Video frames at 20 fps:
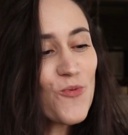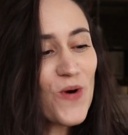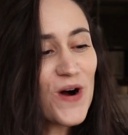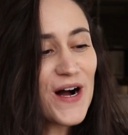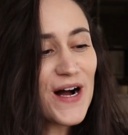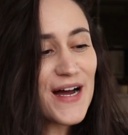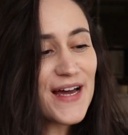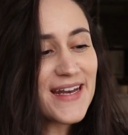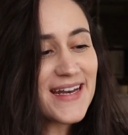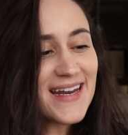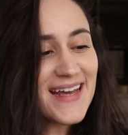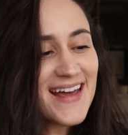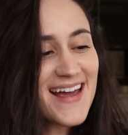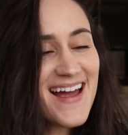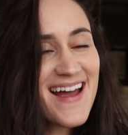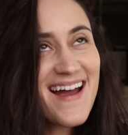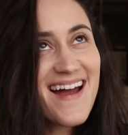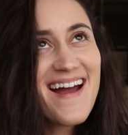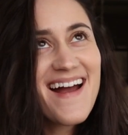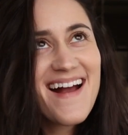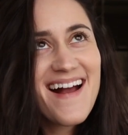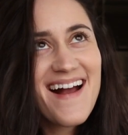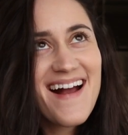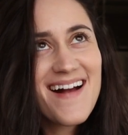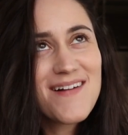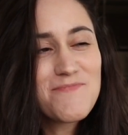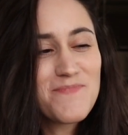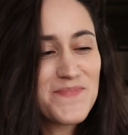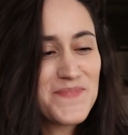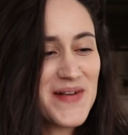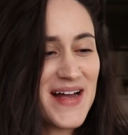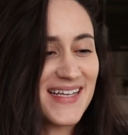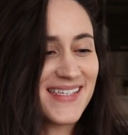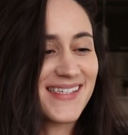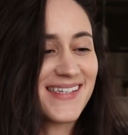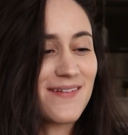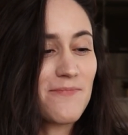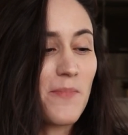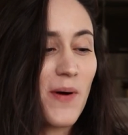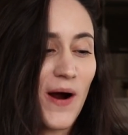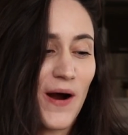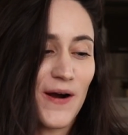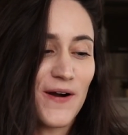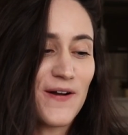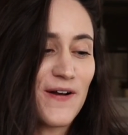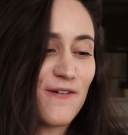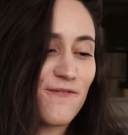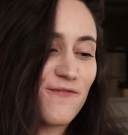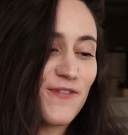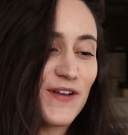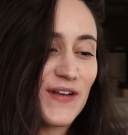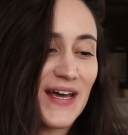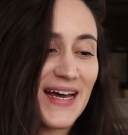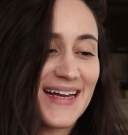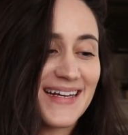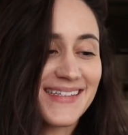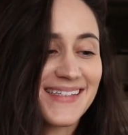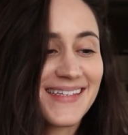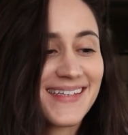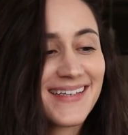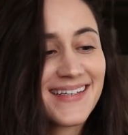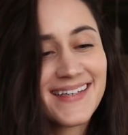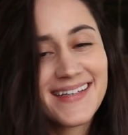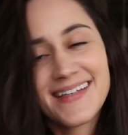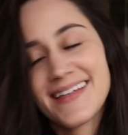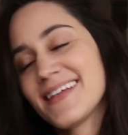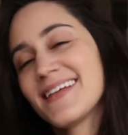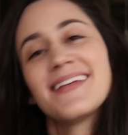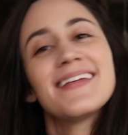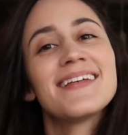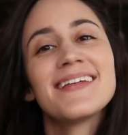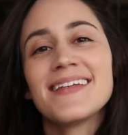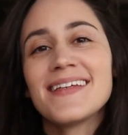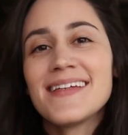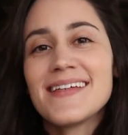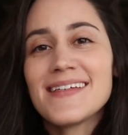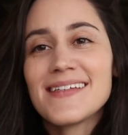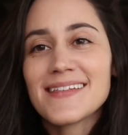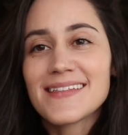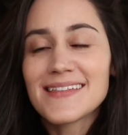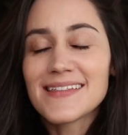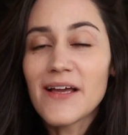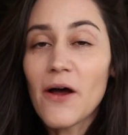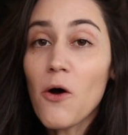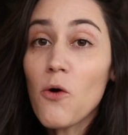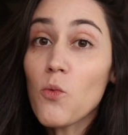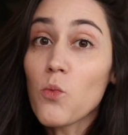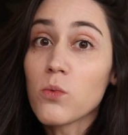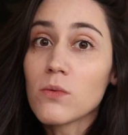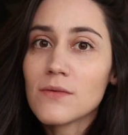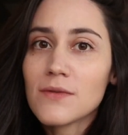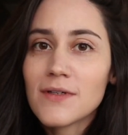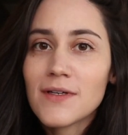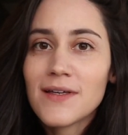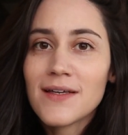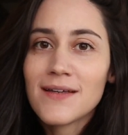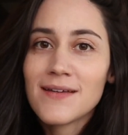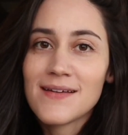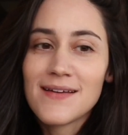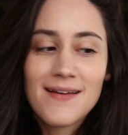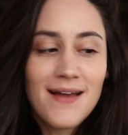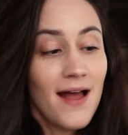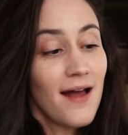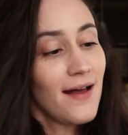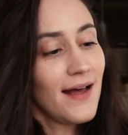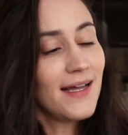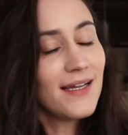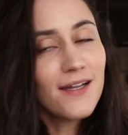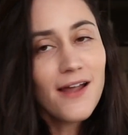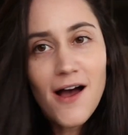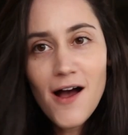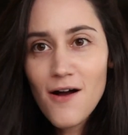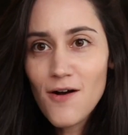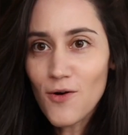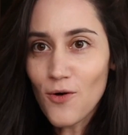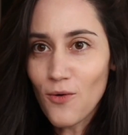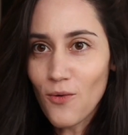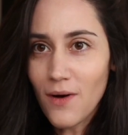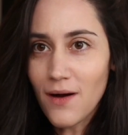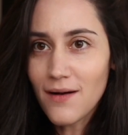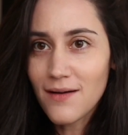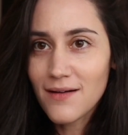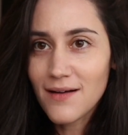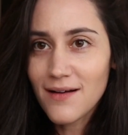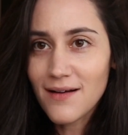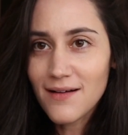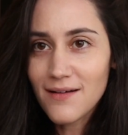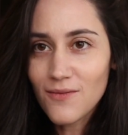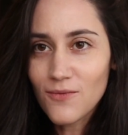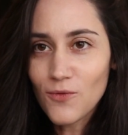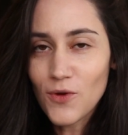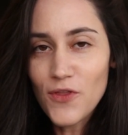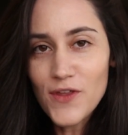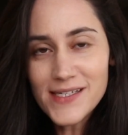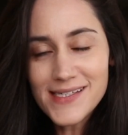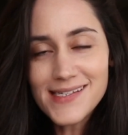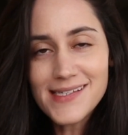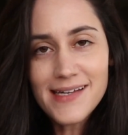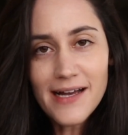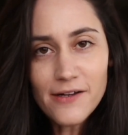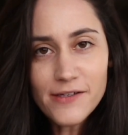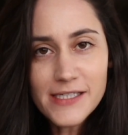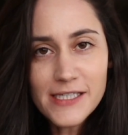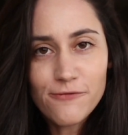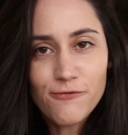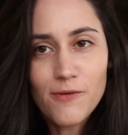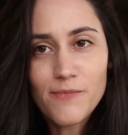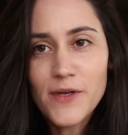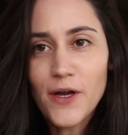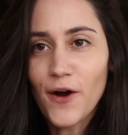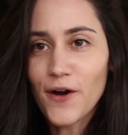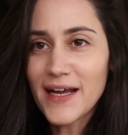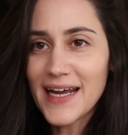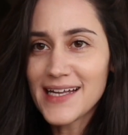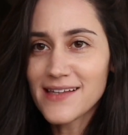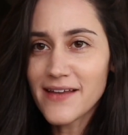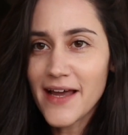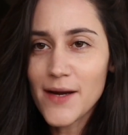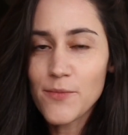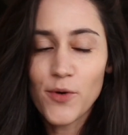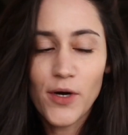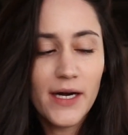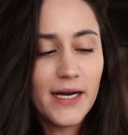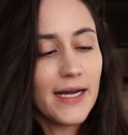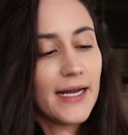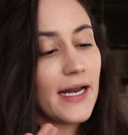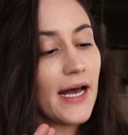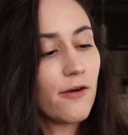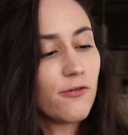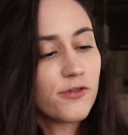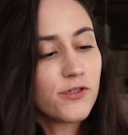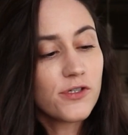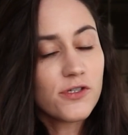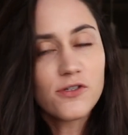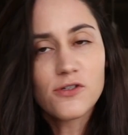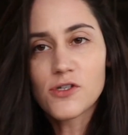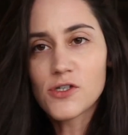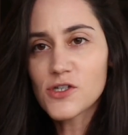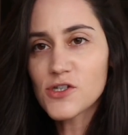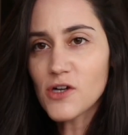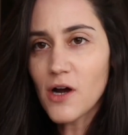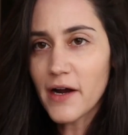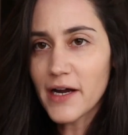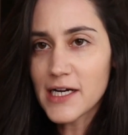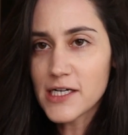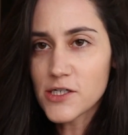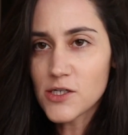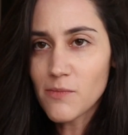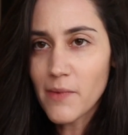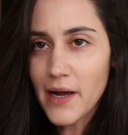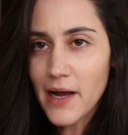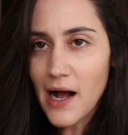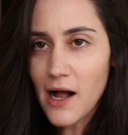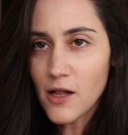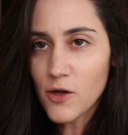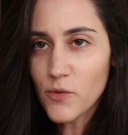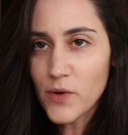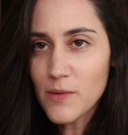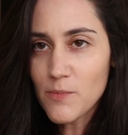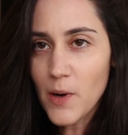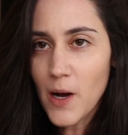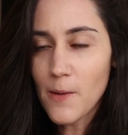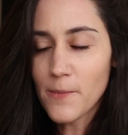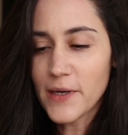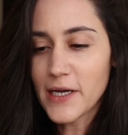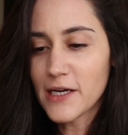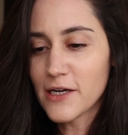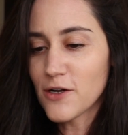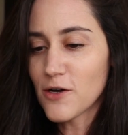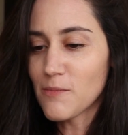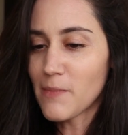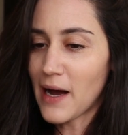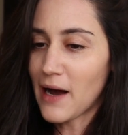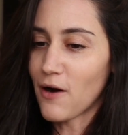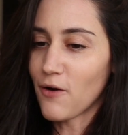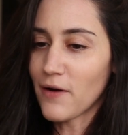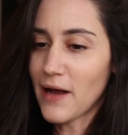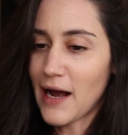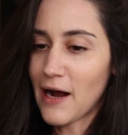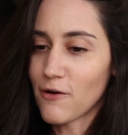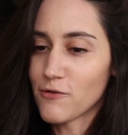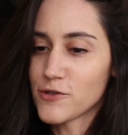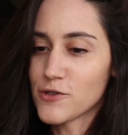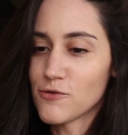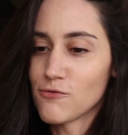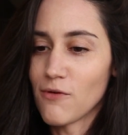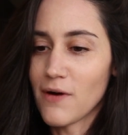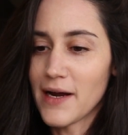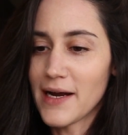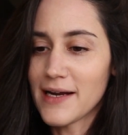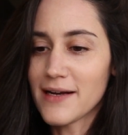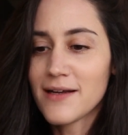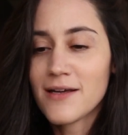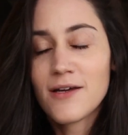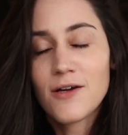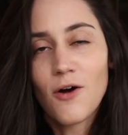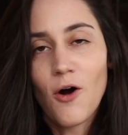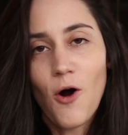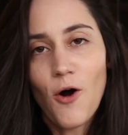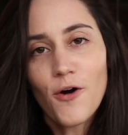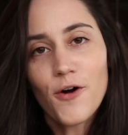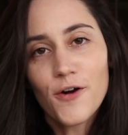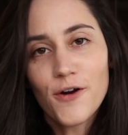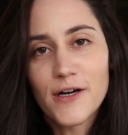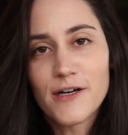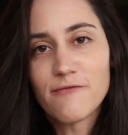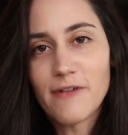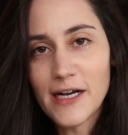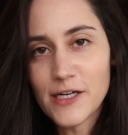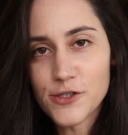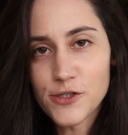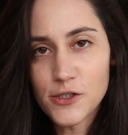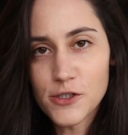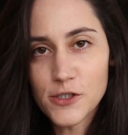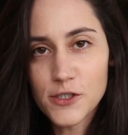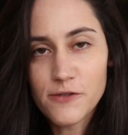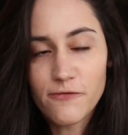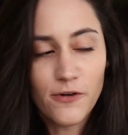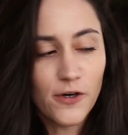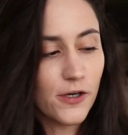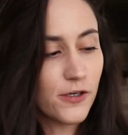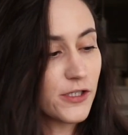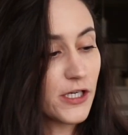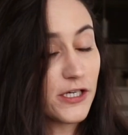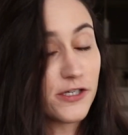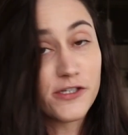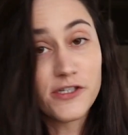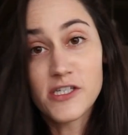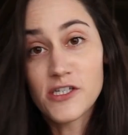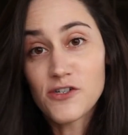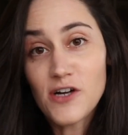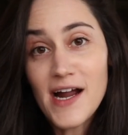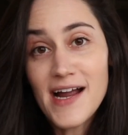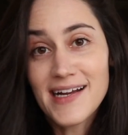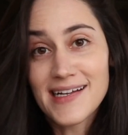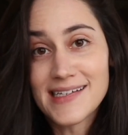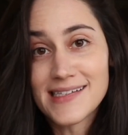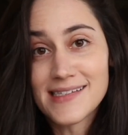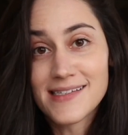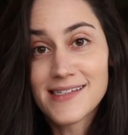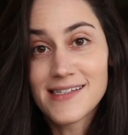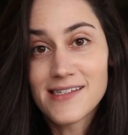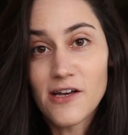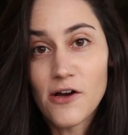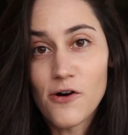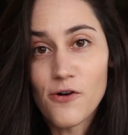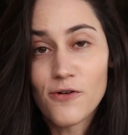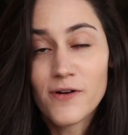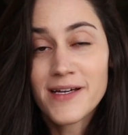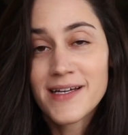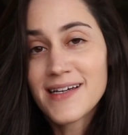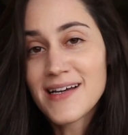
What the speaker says: 1. Best part of the night. Oh, hello! Well, this is Kelsey from the Arcane Library, and I was just talking to my Halloween pumpkin about how to write horror adventures for Dungeons & Dragons, so